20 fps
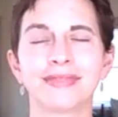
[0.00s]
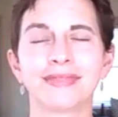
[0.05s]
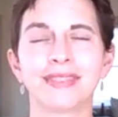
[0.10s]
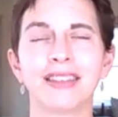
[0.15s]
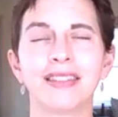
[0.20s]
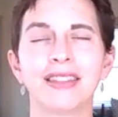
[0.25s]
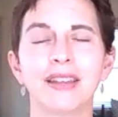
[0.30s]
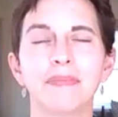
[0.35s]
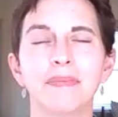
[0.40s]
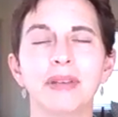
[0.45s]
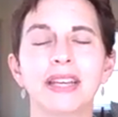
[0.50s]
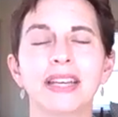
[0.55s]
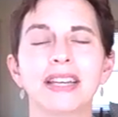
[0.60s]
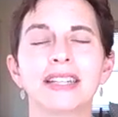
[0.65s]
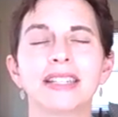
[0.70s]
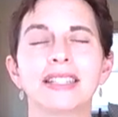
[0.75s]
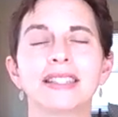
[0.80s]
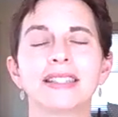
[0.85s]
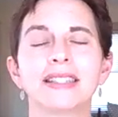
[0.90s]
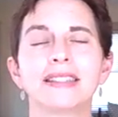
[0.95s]
And then
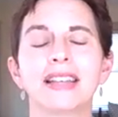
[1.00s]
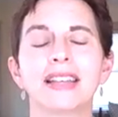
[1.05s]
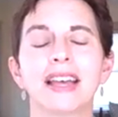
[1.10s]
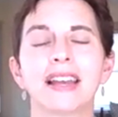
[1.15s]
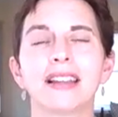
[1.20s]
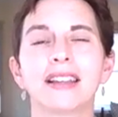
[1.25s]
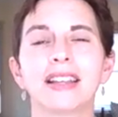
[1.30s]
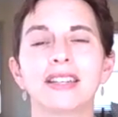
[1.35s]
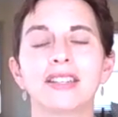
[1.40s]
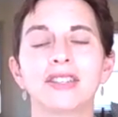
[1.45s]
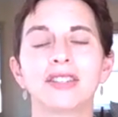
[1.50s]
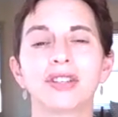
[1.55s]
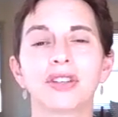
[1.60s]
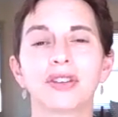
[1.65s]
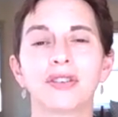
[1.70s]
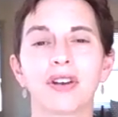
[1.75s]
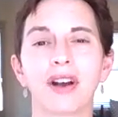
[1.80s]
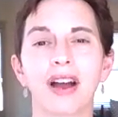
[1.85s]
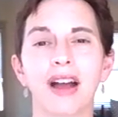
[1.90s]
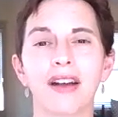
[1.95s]
begin to settle into
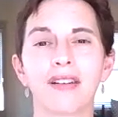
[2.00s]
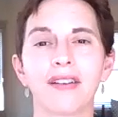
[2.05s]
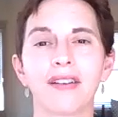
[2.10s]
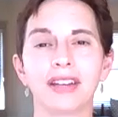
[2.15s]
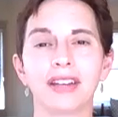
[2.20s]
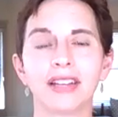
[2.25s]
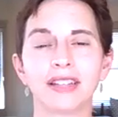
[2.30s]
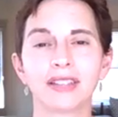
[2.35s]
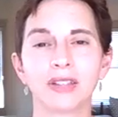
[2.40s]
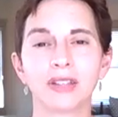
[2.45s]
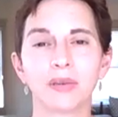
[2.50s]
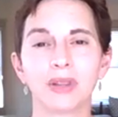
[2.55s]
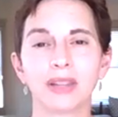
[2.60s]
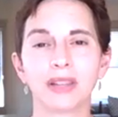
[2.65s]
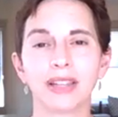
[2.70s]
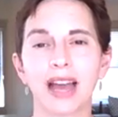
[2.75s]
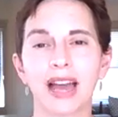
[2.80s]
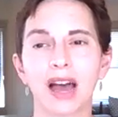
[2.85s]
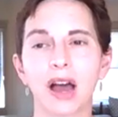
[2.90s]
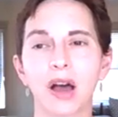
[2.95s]
gravity. So
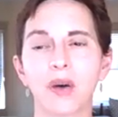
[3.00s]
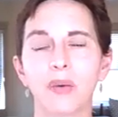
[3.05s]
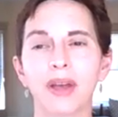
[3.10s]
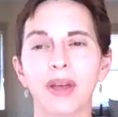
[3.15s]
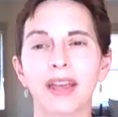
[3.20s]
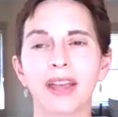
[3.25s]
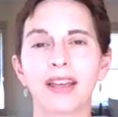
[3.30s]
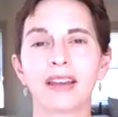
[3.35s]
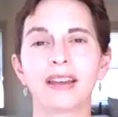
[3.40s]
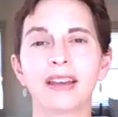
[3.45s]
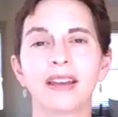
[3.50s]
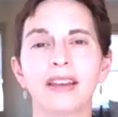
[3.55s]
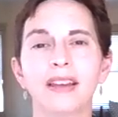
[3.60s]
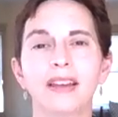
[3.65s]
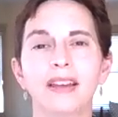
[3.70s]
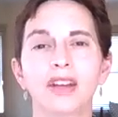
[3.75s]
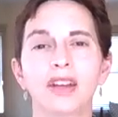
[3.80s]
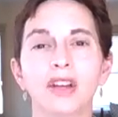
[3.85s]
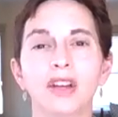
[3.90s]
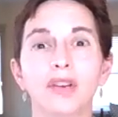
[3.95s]
allowing
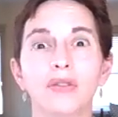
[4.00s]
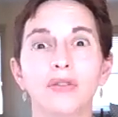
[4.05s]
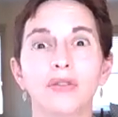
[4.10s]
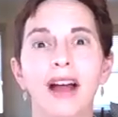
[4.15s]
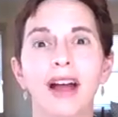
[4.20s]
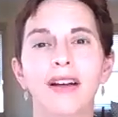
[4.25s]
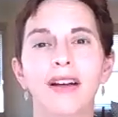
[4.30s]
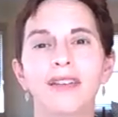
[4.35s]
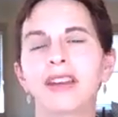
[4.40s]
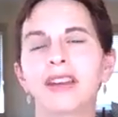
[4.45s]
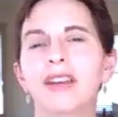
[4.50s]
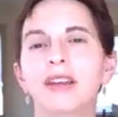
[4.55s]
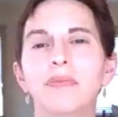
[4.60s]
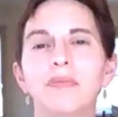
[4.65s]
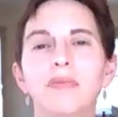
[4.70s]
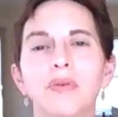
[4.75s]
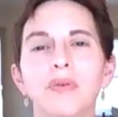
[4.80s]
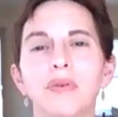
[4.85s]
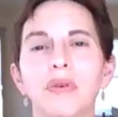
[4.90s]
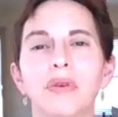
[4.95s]
gravity to
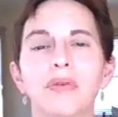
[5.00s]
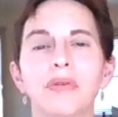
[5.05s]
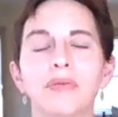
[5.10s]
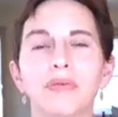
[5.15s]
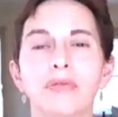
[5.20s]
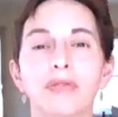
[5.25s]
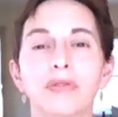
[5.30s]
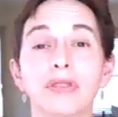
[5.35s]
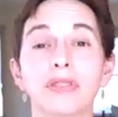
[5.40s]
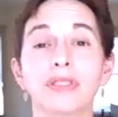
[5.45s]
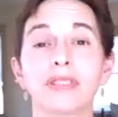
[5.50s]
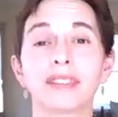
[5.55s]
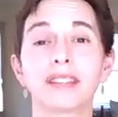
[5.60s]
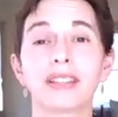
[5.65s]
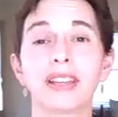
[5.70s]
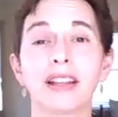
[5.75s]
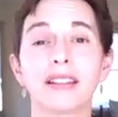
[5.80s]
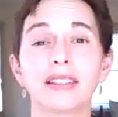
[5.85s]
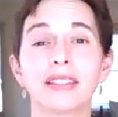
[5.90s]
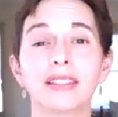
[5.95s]
pour through your
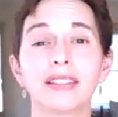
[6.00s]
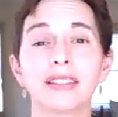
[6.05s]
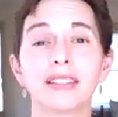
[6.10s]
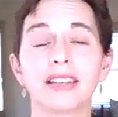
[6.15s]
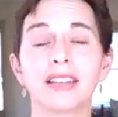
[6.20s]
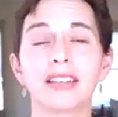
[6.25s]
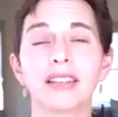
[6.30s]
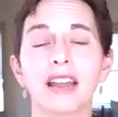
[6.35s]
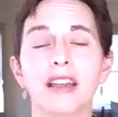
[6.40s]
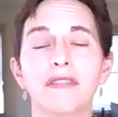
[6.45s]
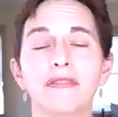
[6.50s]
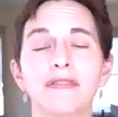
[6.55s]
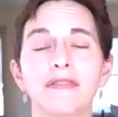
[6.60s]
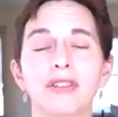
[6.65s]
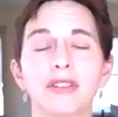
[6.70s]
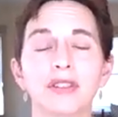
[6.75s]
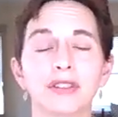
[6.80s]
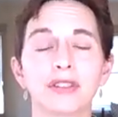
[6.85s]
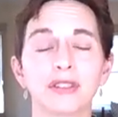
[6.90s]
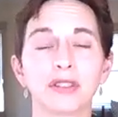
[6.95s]
skeleton and
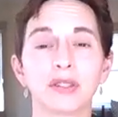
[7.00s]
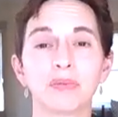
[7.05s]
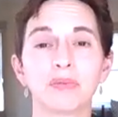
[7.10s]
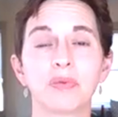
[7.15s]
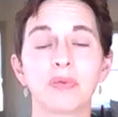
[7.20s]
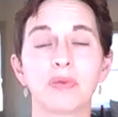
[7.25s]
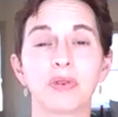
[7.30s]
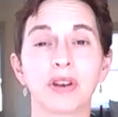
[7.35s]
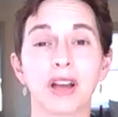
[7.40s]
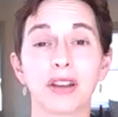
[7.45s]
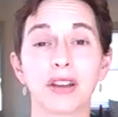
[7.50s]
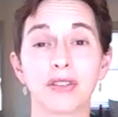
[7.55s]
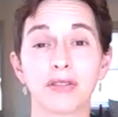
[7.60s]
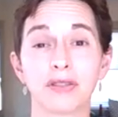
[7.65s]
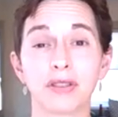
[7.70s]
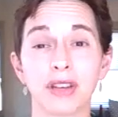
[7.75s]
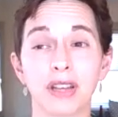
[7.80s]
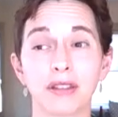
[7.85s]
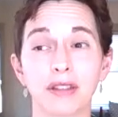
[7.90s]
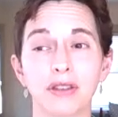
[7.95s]
feel the support
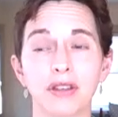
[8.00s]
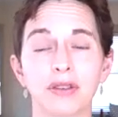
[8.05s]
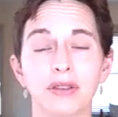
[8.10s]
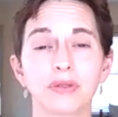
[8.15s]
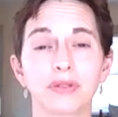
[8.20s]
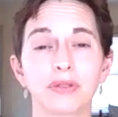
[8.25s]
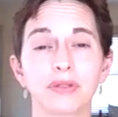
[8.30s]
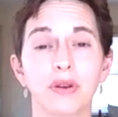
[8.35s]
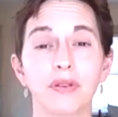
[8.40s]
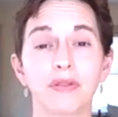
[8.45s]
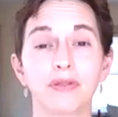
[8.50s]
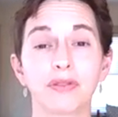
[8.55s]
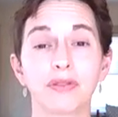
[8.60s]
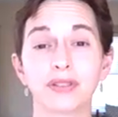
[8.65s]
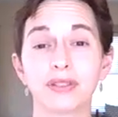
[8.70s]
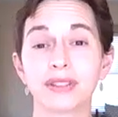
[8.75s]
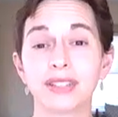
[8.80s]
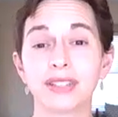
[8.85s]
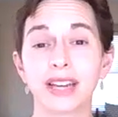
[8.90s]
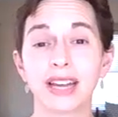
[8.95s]
underneath you. So if you're
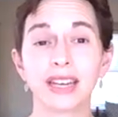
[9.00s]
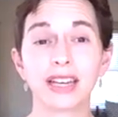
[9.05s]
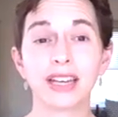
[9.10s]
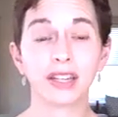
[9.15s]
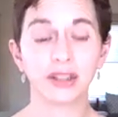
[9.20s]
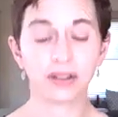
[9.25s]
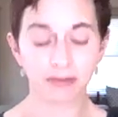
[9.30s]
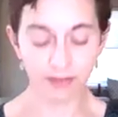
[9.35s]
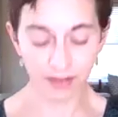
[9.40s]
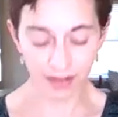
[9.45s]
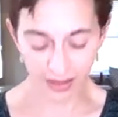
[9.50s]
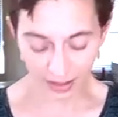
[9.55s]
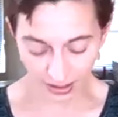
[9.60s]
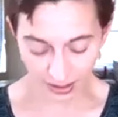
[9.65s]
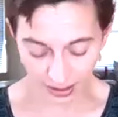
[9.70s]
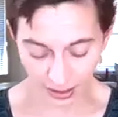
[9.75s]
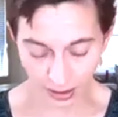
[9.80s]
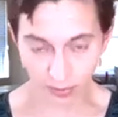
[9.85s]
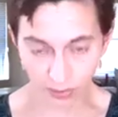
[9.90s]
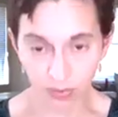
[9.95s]
standing, you're feeling
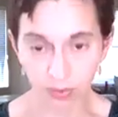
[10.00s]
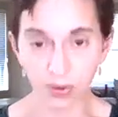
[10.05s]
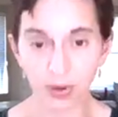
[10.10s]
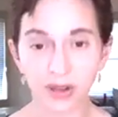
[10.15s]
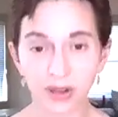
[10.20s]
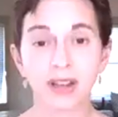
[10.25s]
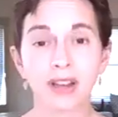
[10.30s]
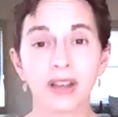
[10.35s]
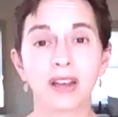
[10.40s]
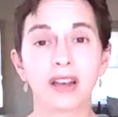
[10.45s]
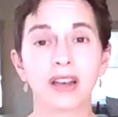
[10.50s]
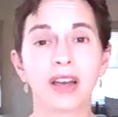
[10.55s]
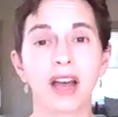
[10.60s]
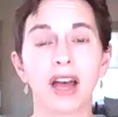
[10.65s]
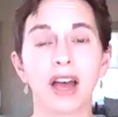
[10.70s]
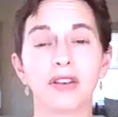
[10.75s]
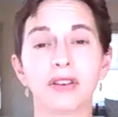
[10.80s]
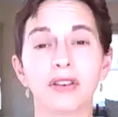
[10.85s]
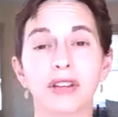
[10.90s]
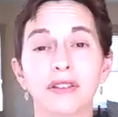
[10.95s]
the support
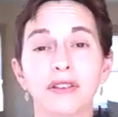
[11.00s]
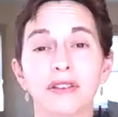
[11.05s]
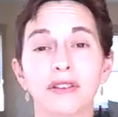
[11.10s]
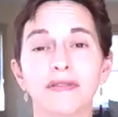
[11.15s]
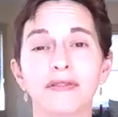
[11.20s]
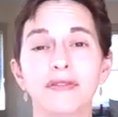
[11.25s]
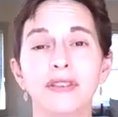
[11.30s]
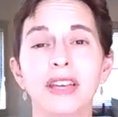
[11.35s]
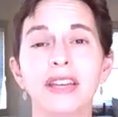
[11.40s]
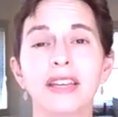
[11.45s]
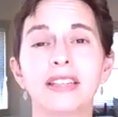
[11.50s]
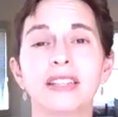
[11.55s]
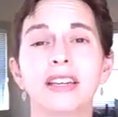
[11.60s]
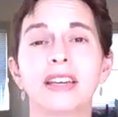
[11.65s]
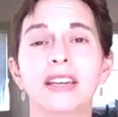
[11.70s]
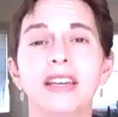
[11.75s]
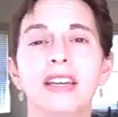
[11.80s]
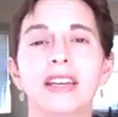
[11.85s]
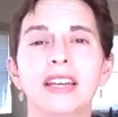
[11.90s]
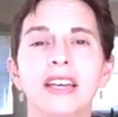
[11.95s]
underneath your feet.
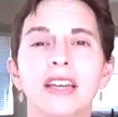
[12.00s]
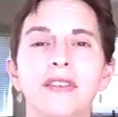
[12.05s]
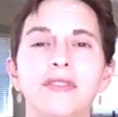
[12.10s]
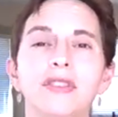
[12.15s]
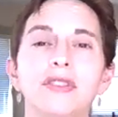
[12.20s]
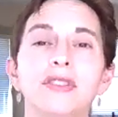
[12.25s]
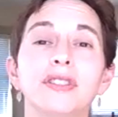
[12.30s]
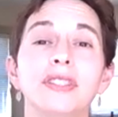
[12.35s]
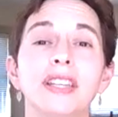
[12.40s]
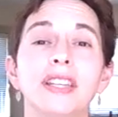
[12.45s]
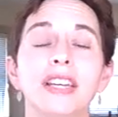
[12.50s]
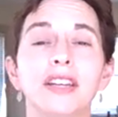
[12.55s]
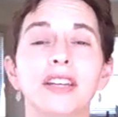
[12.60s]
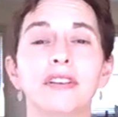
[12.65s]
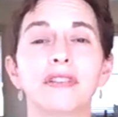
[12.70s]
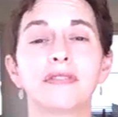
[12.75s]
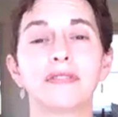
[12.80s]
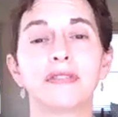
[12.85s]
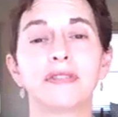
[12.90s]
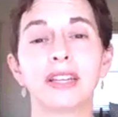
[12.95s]
If you're sitting,
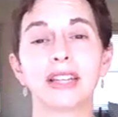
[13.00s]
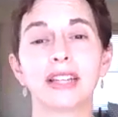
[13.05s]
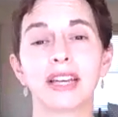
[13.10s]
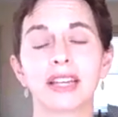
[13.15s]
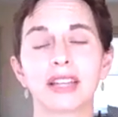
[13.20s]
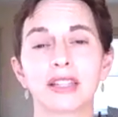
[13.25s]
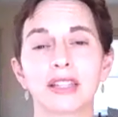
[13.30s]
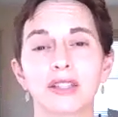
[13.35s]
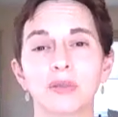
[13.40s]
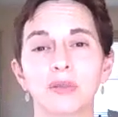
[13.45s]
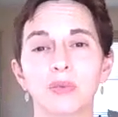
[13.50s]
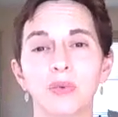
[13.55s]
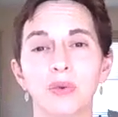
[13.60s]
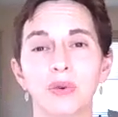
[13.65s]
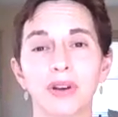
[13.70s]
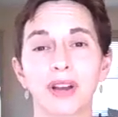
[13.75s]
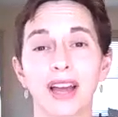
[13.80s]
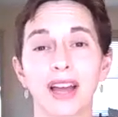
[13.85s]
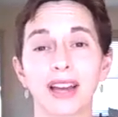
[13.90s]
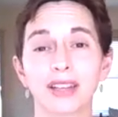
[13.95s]
you're feeling the
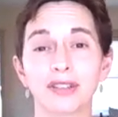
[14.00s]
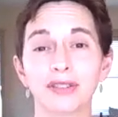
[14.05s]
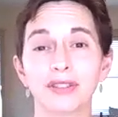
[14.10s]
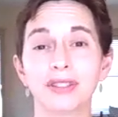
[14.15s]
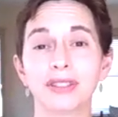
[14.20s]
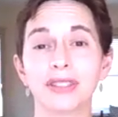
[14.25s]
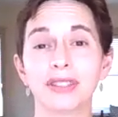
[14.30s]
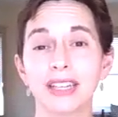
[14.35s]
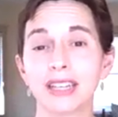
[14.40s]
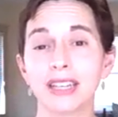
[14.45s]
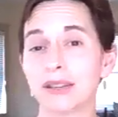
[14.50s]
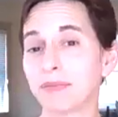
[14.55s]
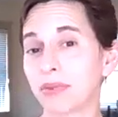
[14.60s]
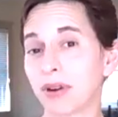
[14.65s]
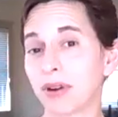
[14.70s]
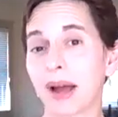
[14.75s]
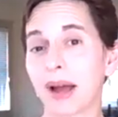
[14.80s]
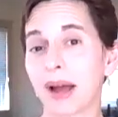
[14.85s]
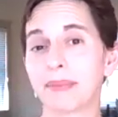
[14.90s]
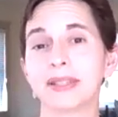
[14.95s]
support at your seat and
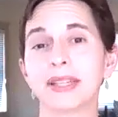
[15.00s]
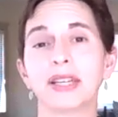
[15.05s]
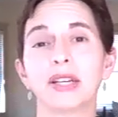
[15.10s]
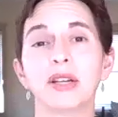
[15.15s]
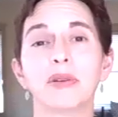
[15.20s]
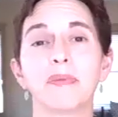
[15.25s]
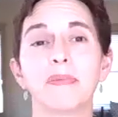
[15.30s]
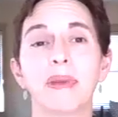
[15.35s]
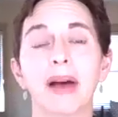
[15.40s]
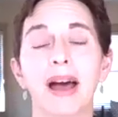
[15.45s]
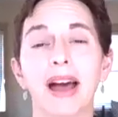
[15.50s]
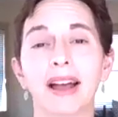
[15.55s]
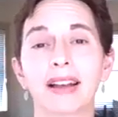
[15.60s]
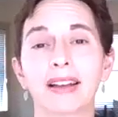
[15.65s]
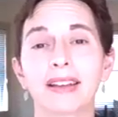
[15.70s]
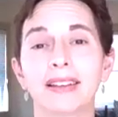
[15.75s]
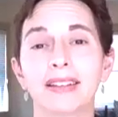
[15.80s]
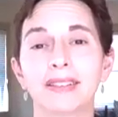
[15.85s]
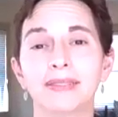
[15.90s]
perhaps at your back.